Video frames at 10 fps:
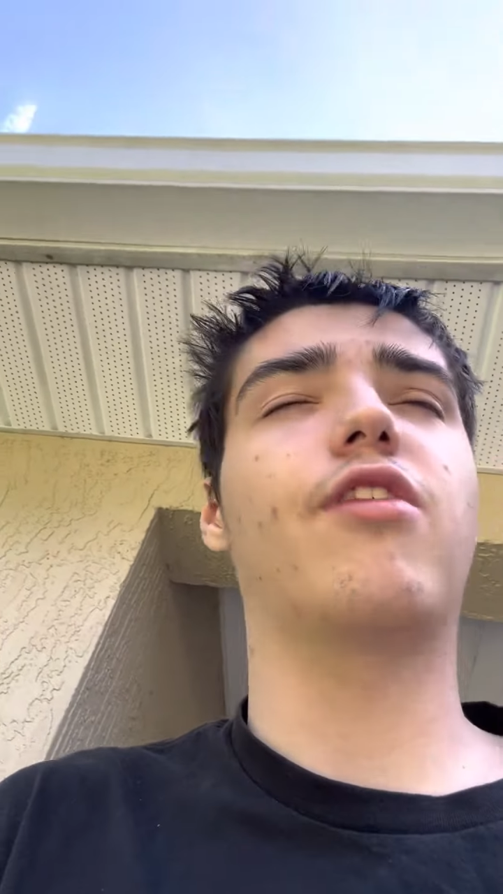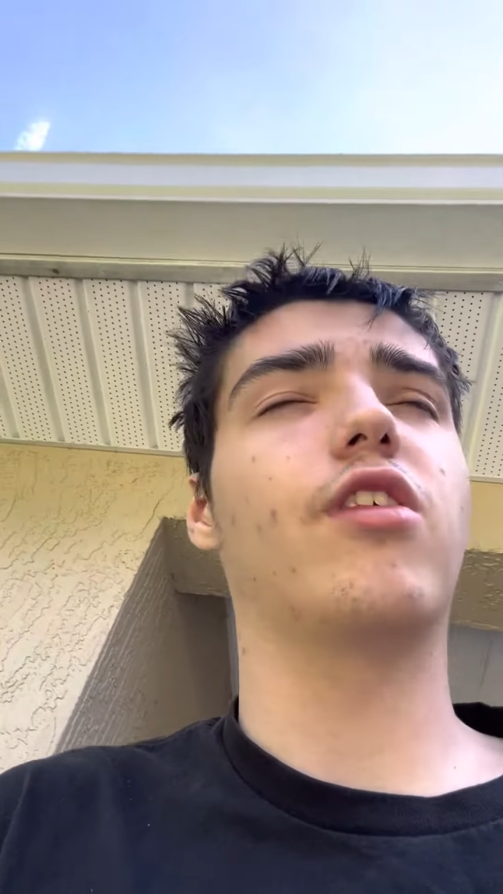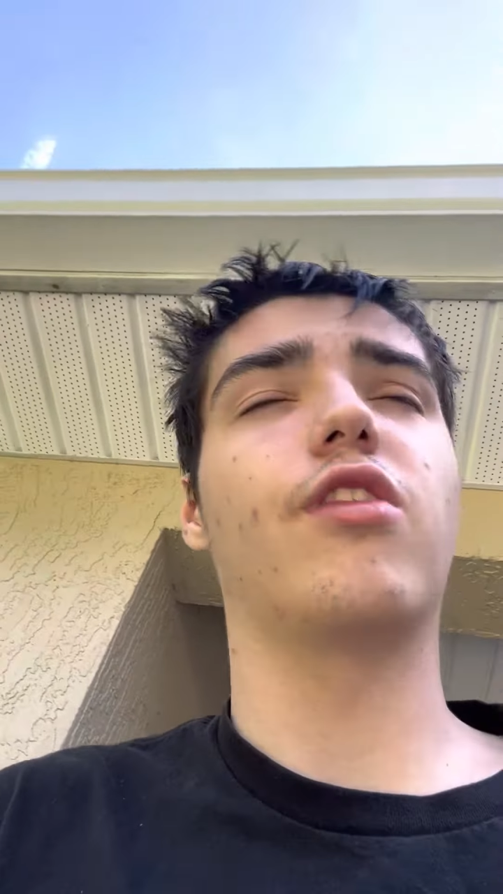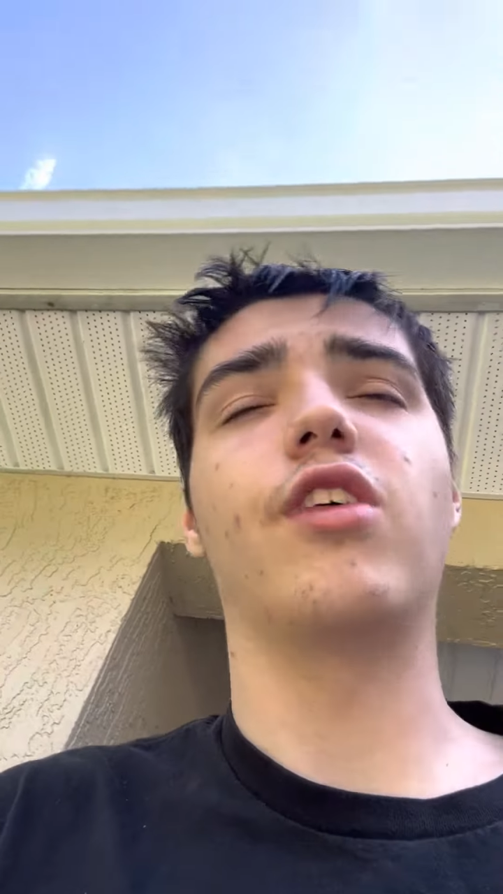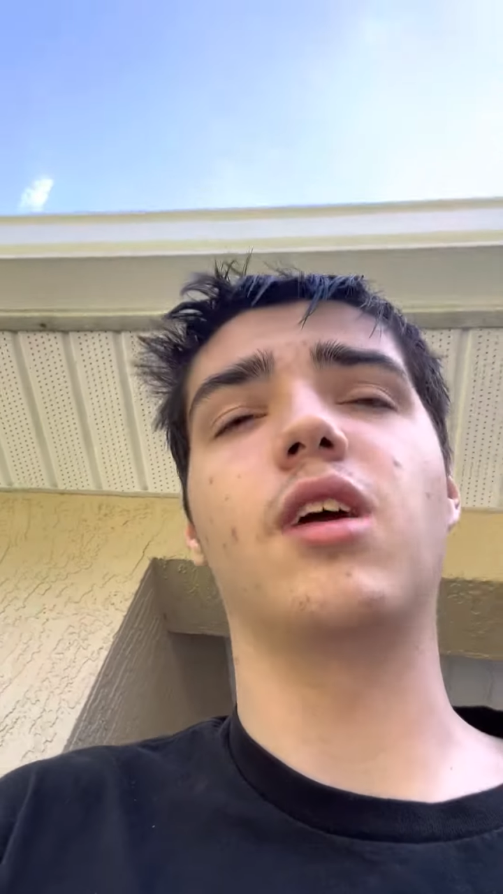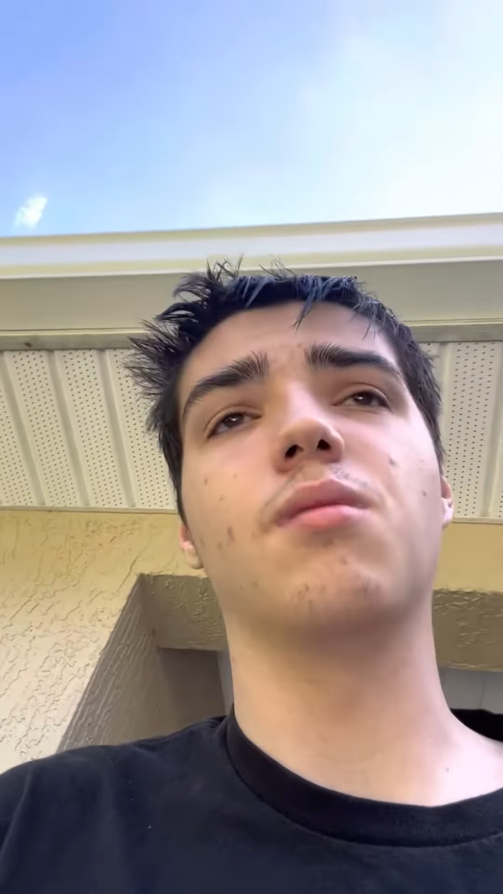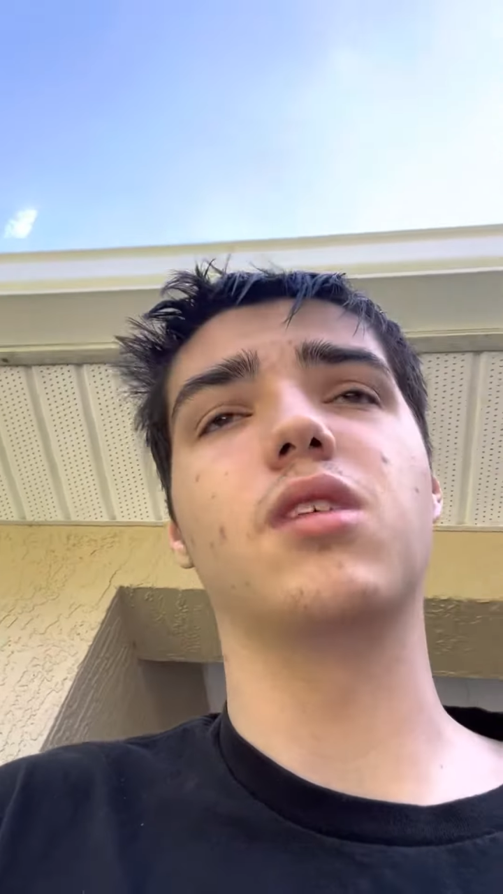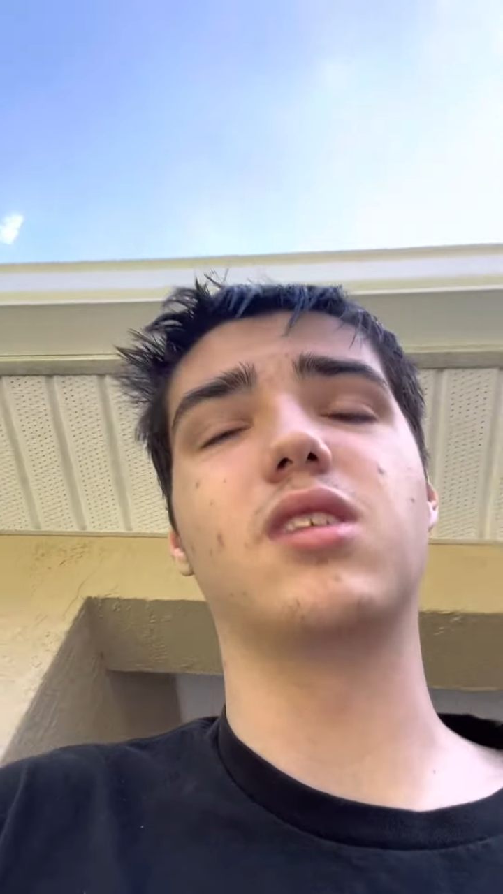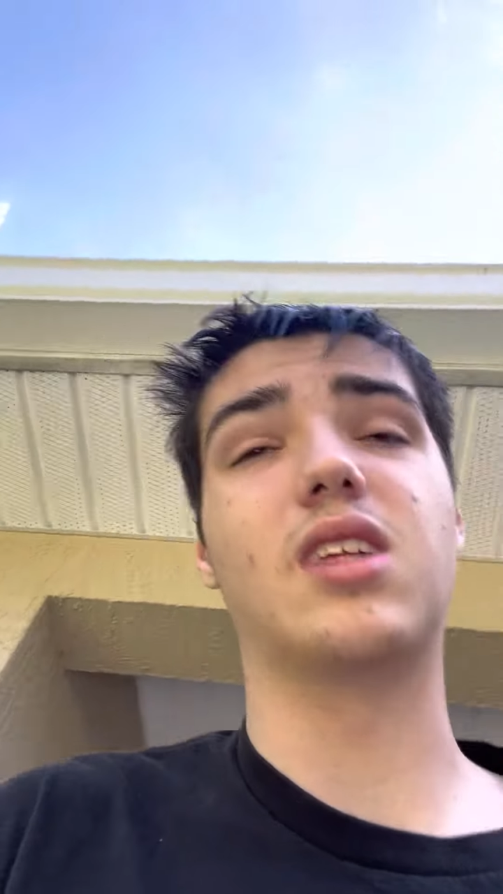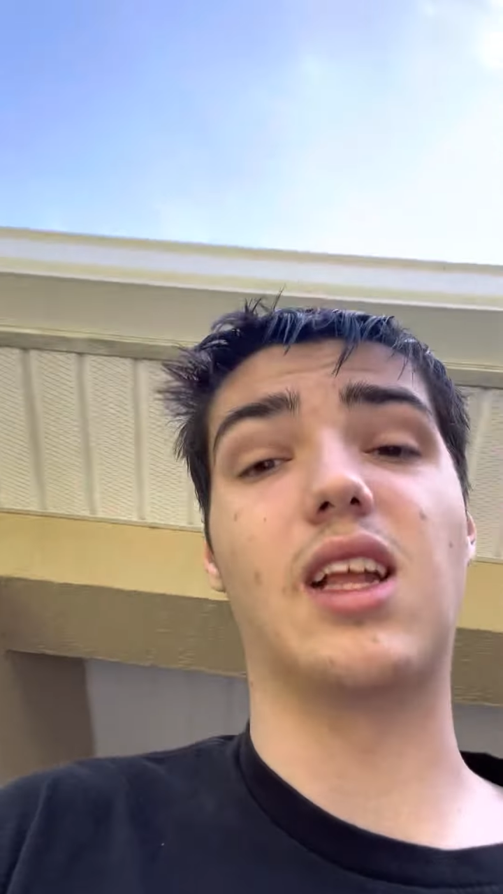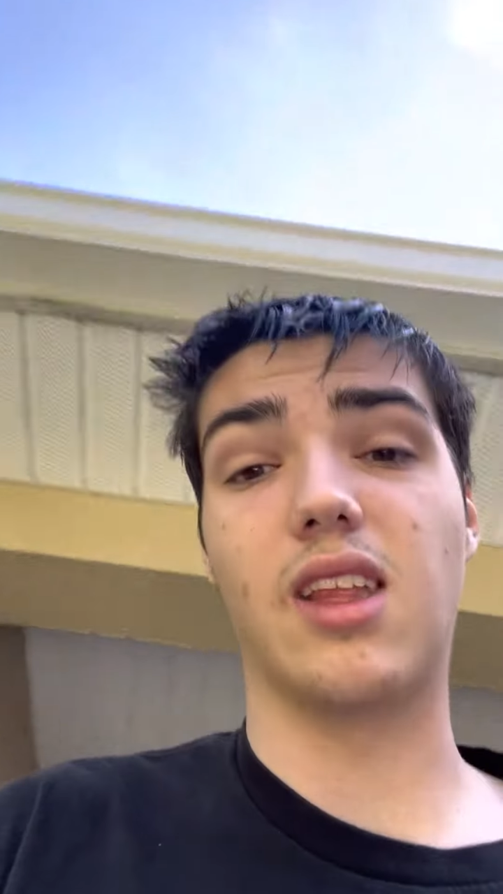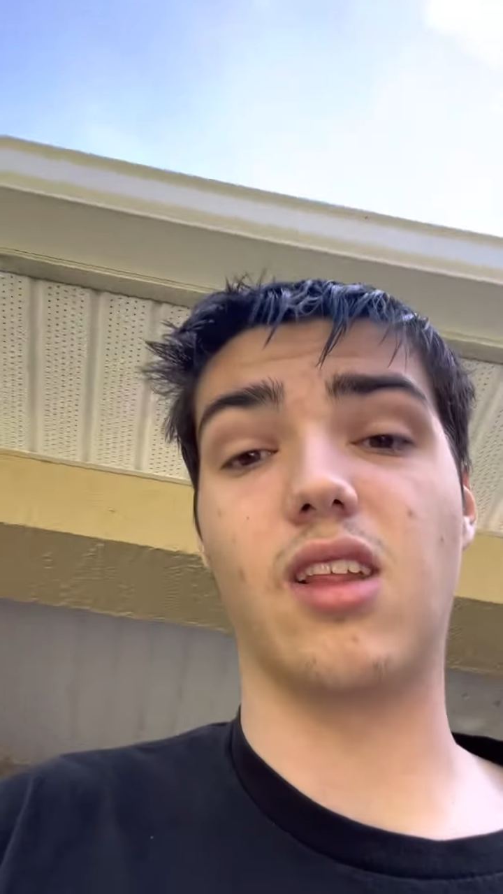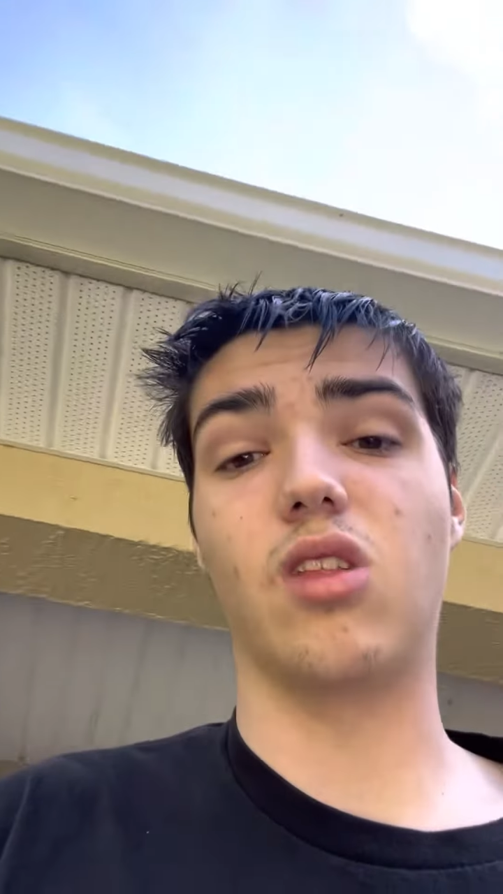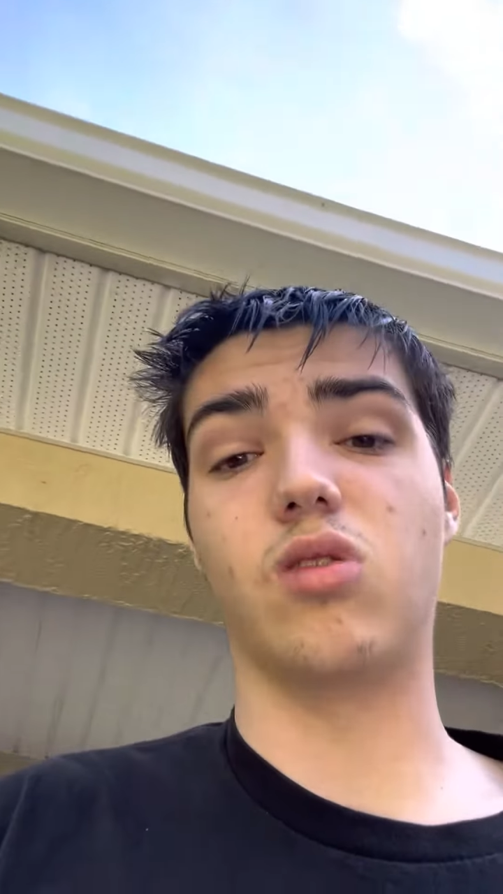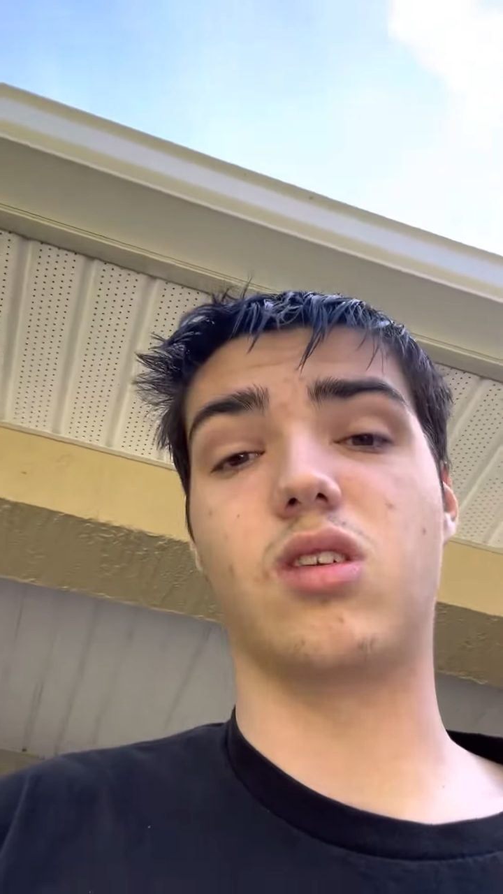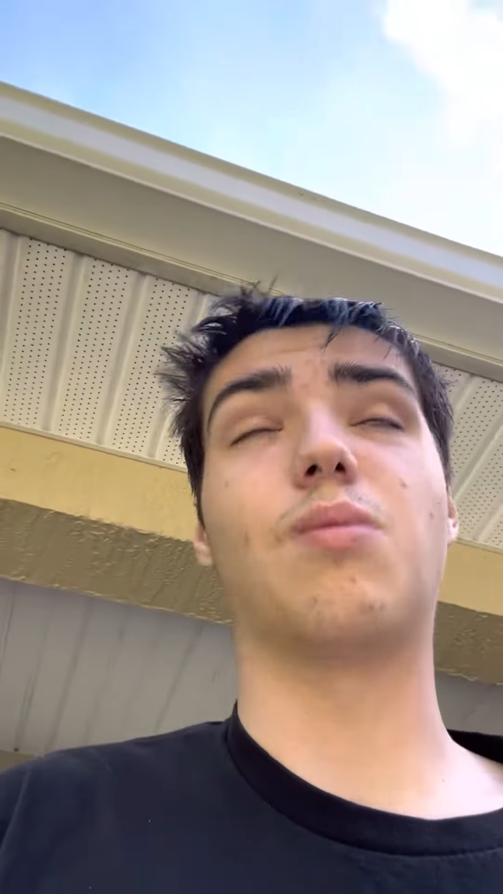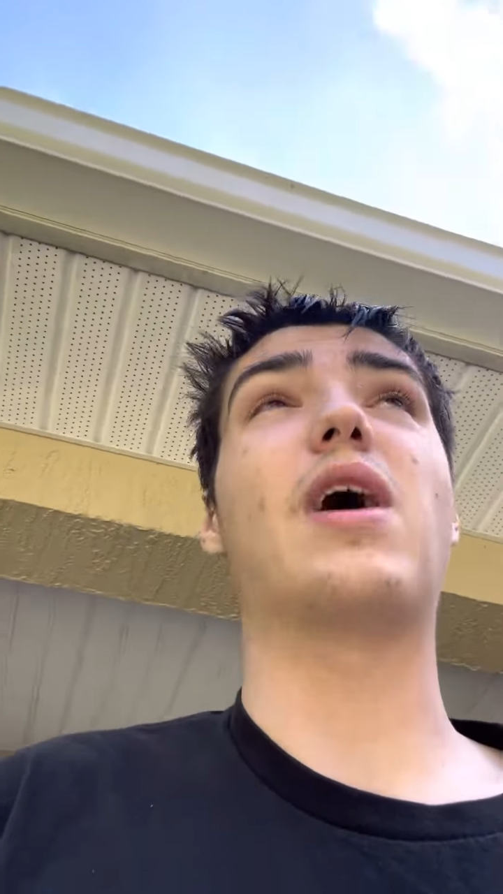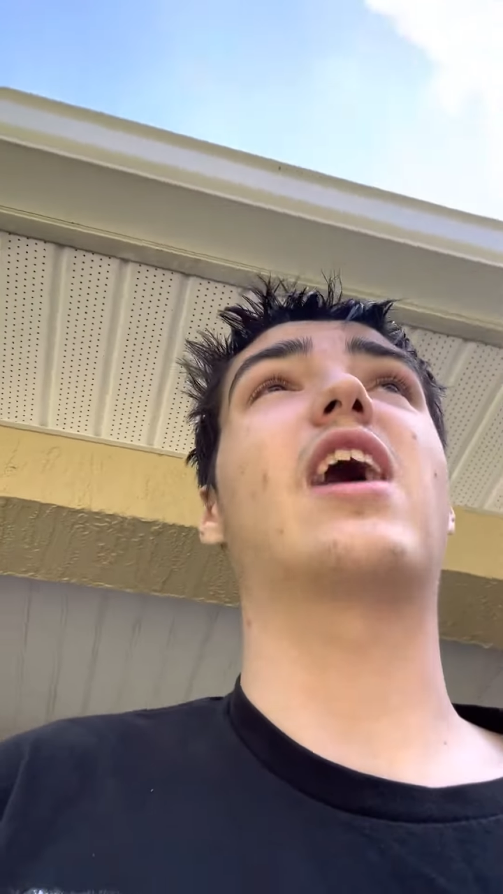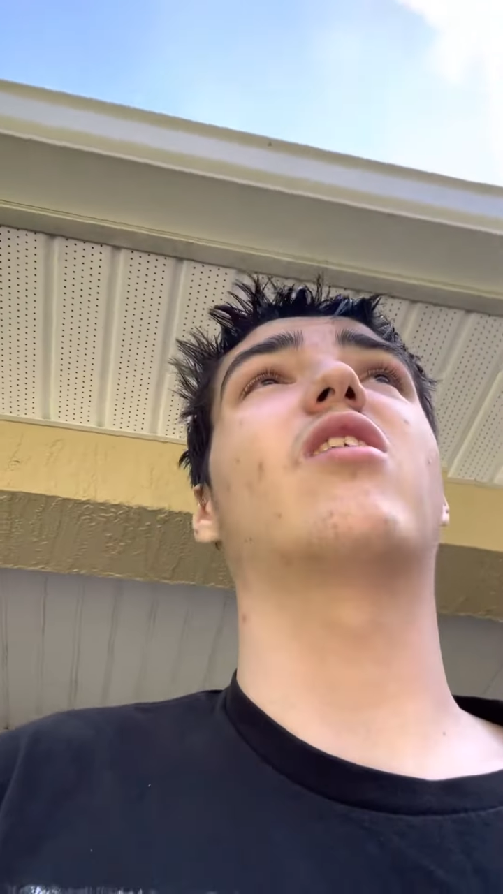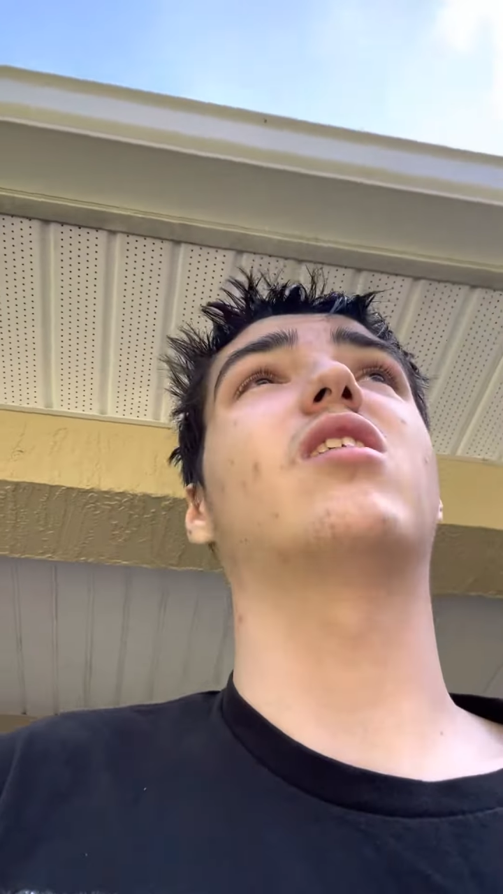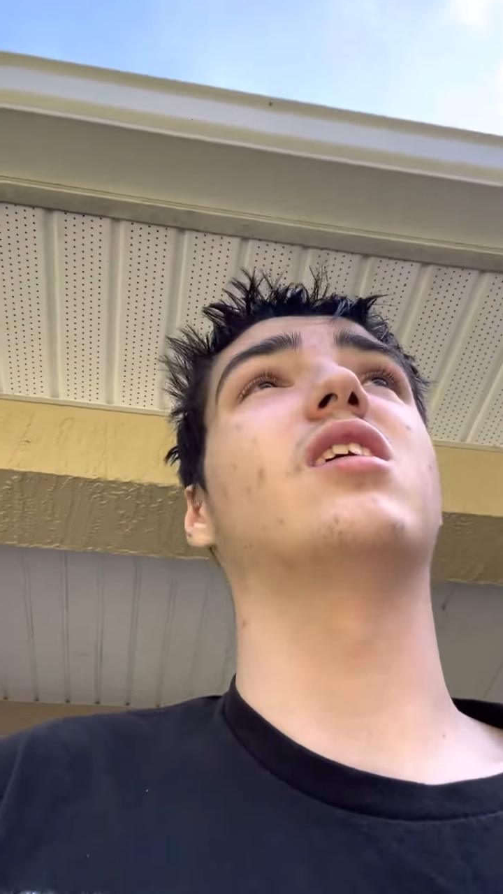for the families that did lose their power